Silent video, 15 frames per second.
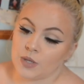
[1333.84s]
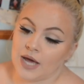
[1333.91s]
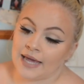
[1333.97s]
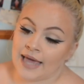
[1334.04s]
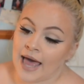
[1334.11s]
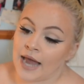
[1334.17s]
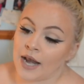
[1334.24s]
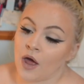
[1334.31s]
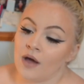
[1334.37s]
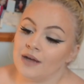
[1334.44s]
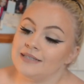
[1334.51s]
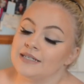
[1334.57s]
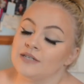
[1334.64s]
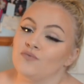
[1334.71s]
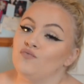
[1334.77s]
Again, I
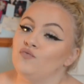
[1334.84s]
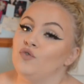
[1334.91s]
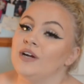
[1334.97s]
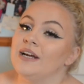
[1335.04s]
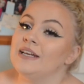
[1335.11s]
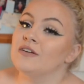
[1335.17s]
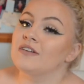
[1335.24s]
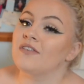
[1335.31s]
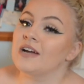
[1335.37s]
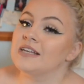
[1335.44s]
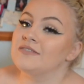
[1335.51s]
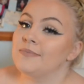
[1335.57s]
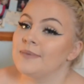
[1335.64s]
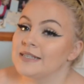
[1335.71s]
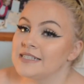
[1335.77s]
didn't really
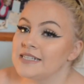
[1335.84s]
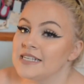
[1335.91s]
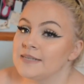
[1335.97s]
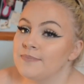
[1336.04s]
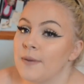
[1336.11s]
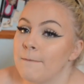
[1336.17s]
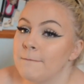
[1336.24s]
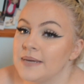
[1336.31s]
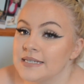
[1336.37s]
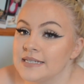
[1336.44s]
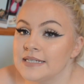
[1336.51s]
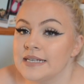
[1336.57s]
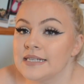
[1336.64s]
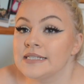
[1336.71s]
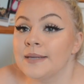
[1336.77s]
revise for business, but
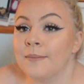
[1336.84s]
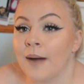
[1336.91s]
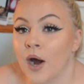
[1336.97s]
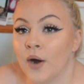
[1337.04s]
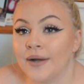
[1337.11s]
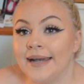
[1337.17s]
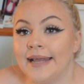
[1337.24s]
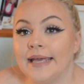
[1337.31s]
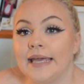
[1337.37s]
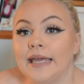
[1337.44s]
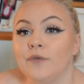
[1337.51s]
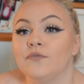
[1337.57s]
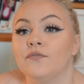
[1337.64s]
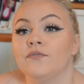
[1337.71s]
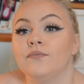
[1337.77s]
business
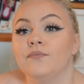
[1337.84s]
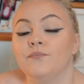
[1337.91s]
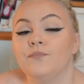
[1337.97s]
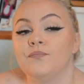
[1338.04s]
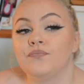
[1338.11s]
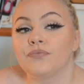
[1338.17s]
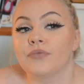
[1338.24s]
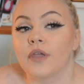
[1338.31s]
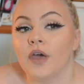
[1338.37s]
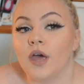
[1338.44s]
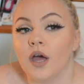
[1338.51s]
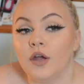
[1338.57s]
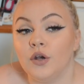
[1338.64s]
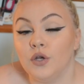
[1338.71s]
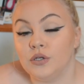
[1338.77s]
apparently,
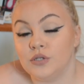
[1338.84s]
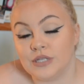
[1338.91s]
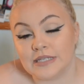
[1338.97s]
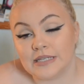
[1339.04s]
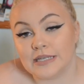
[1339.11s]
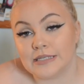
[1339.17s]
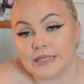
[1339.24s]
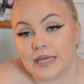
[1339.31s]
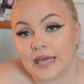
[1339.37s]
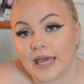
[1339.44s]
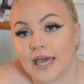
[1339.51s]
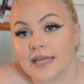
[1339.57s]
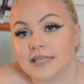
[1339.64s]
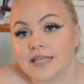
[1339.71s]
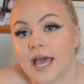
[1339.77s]
new GCSE
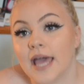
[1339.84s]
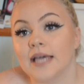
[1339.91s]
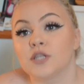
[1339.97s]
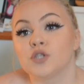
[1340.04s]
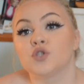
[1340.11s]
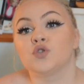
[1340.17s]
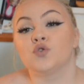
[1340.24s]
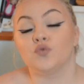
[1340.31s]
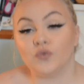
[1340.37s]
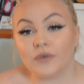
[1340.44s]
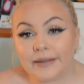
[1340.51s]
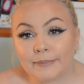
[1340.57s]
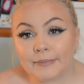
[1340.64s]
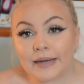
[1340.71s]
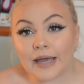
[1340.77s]
is
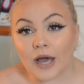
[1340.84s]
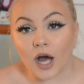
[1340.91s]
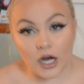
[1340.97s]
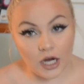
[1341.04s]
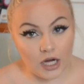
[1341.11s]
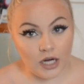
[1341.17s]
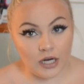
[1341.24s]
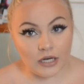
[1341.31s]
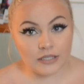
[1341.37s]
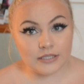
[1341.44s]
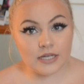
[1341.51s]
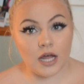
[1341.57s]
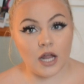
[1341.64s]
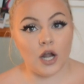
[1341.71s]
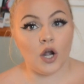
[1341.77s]
extremely
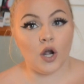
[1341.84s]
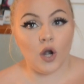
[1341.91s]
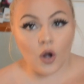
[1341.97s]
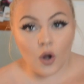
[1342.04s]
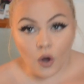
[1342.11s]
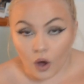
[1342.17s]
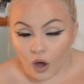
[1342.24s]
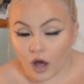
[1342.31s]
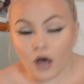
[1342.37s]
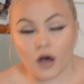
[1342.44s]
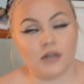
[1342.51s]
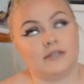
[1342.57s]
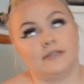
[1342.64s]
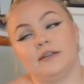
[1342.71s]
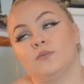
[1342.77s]
hard, a lot
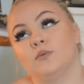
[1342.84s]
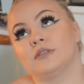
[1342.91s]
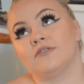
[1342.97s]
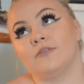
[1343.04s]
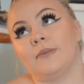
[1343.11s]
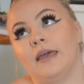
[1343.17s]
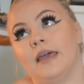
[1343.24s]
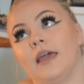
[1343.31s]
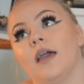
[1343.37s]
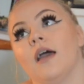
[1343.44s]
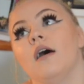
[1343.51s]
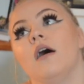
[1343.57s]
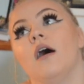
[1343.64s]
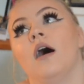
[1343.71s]
harder than it was for me.